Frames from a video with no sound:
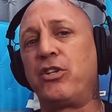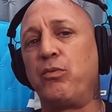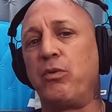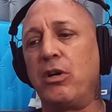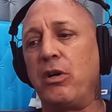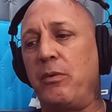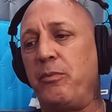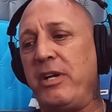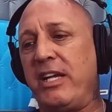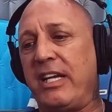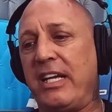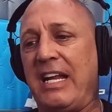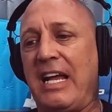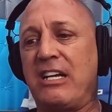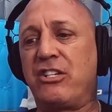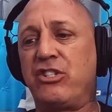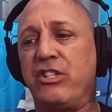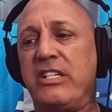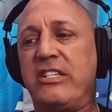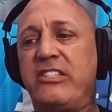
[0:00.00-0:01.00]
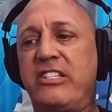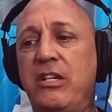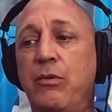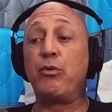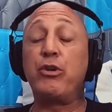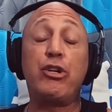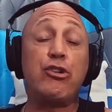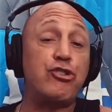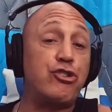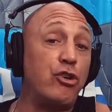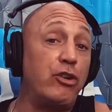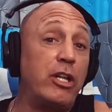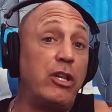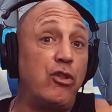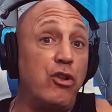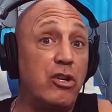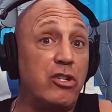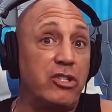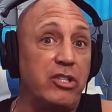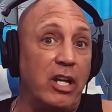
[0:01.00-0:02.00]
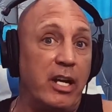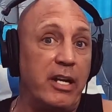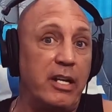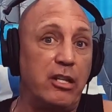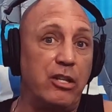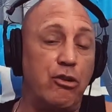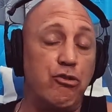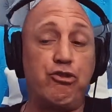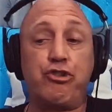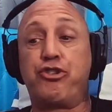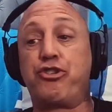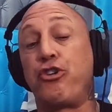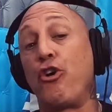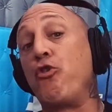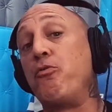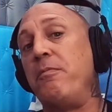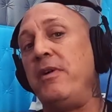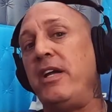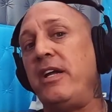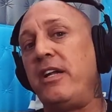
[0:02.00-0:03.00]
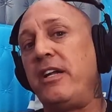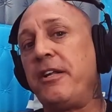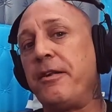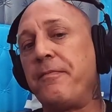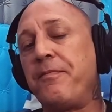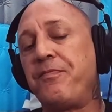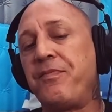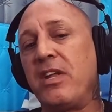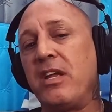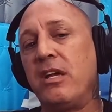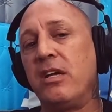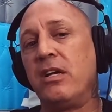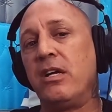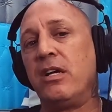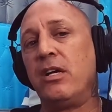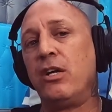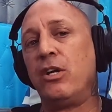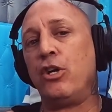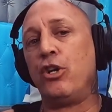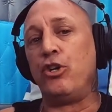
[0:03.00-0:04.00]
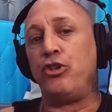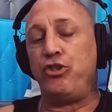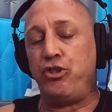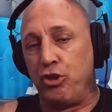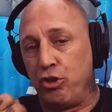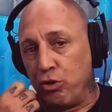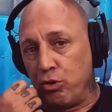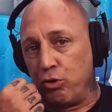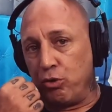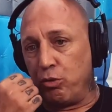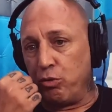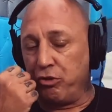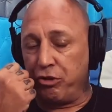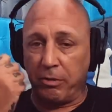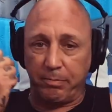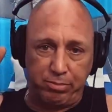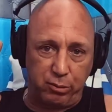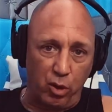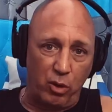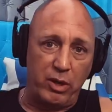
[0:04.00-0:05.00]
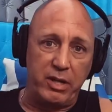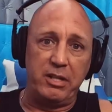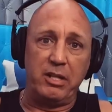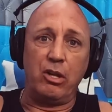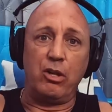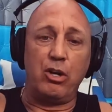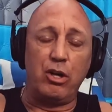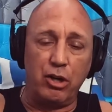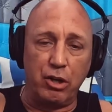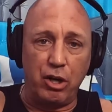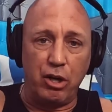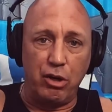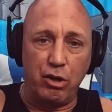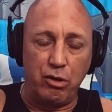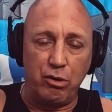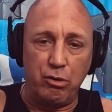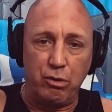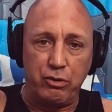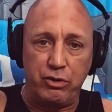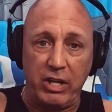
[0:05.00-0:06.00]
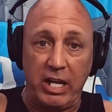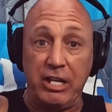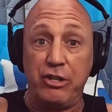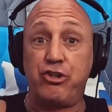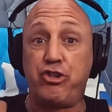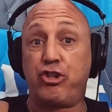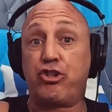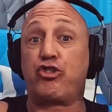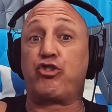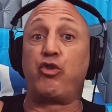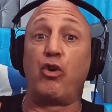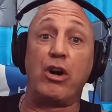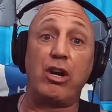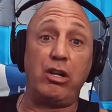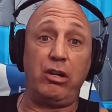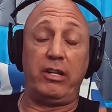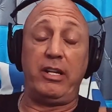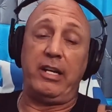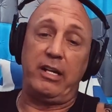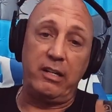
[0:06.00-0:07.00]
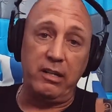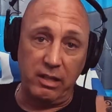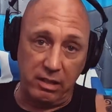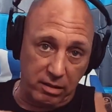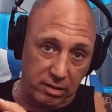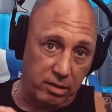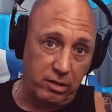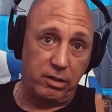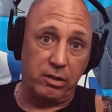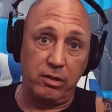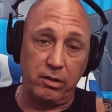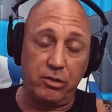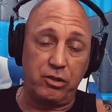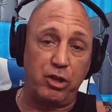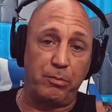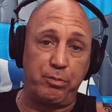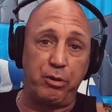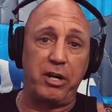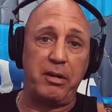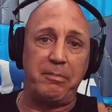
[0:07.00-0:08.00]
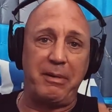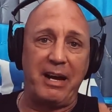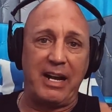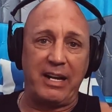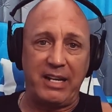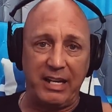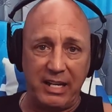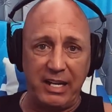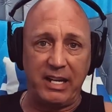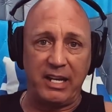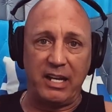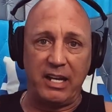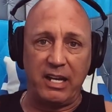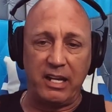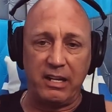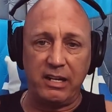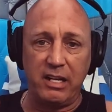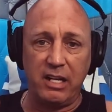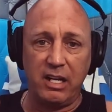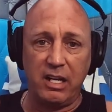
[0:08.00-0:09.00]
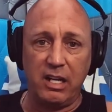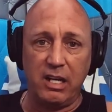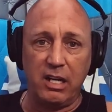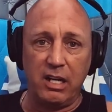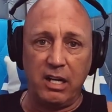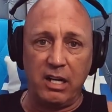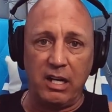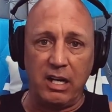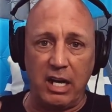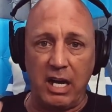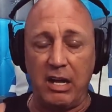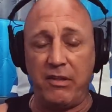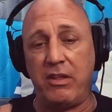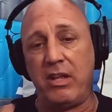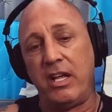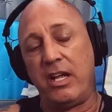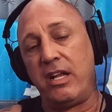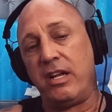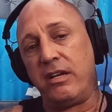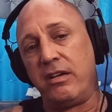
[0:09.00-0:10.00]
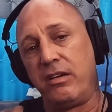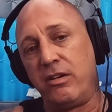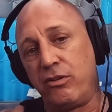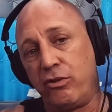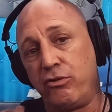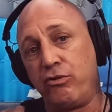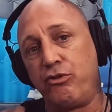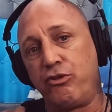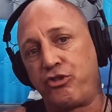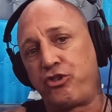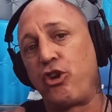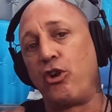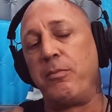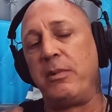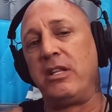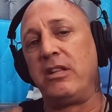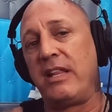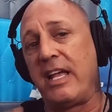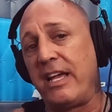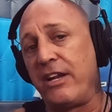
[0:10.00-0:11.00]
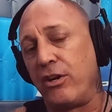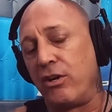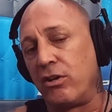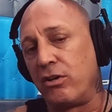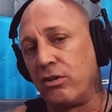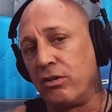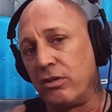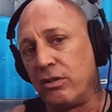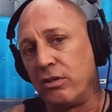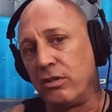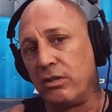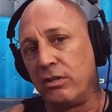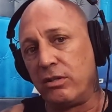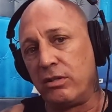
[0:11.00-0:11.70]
to where we can actually see what your journey looks like. Show me you deploying the long hose and struggling to put it back in again. And then show me later,